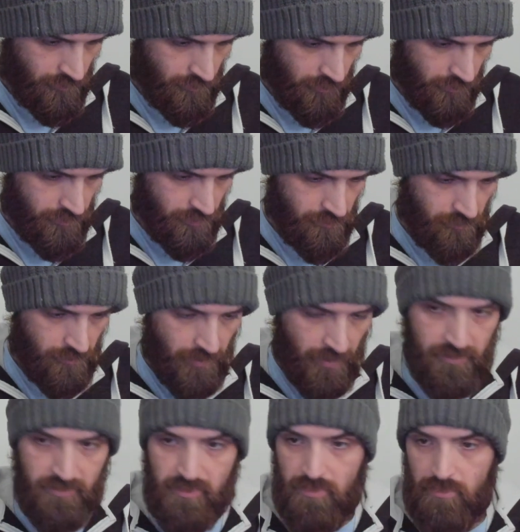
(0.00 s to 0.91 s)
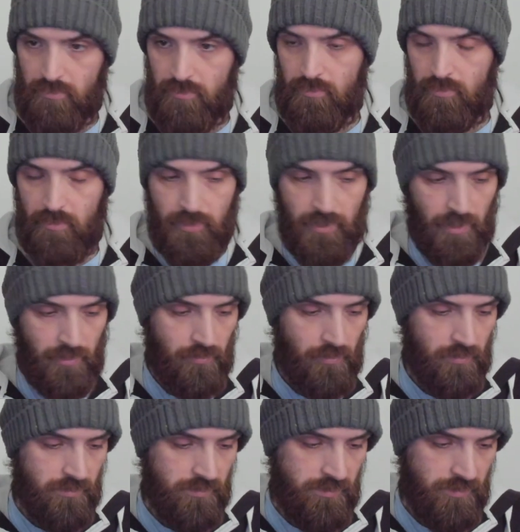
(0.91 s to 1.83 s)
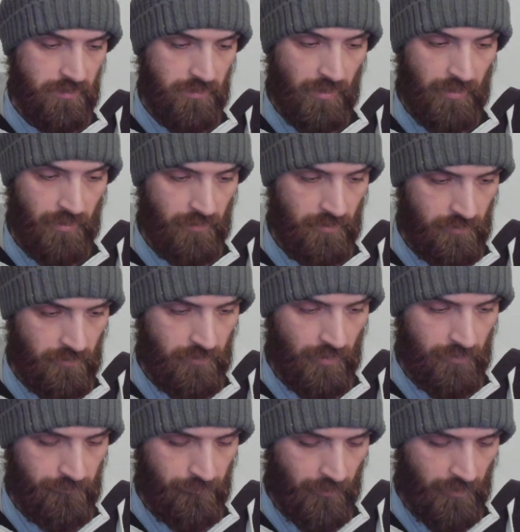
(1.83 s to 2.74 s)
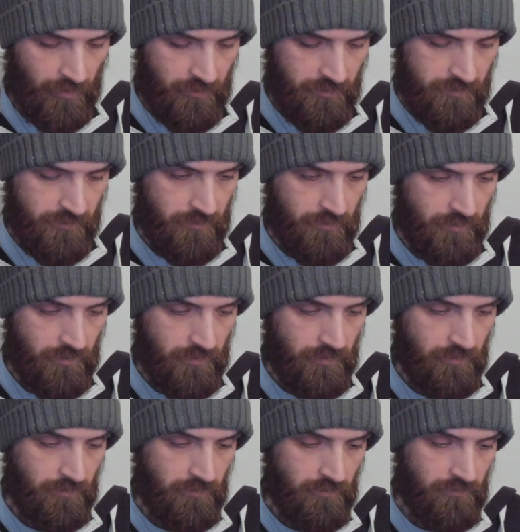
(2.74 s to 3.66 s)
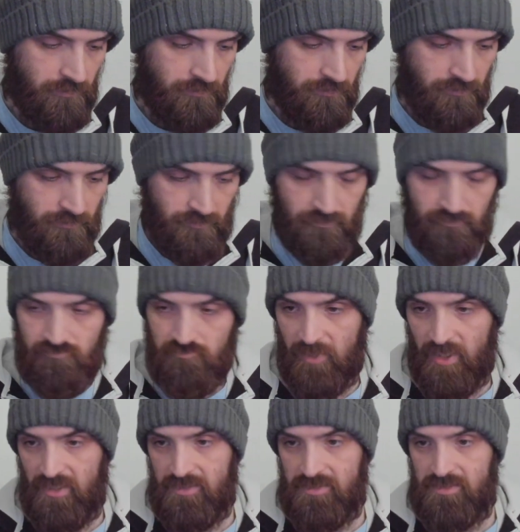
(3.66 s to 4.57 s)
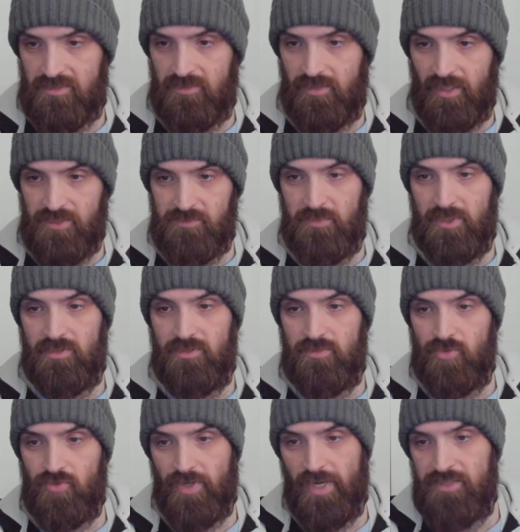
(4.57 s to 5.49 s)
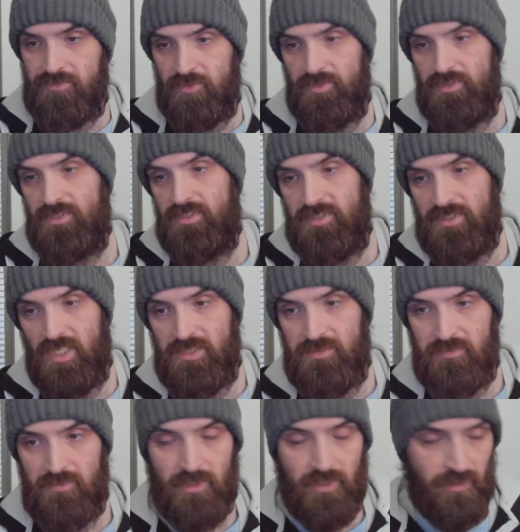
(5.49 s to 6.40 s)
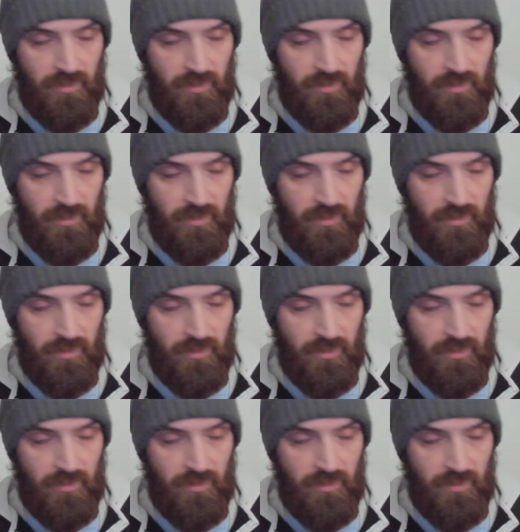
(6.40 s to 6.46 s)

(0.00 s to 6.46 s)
let's do that so now you can see that that file uh has, has been transferred successfully.